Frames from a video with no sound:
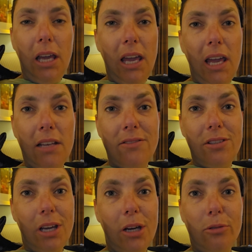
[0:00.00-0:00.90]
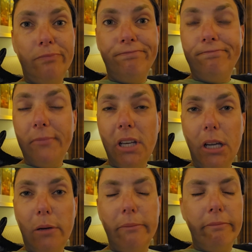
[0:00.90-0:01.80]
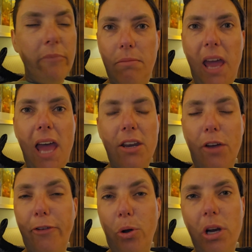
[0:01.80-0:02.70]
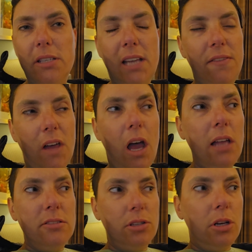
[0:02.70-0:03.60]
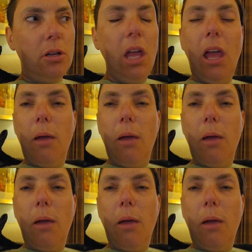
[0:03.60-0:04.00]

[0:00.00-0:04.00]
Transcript: And so, you know, and of course at the hostel,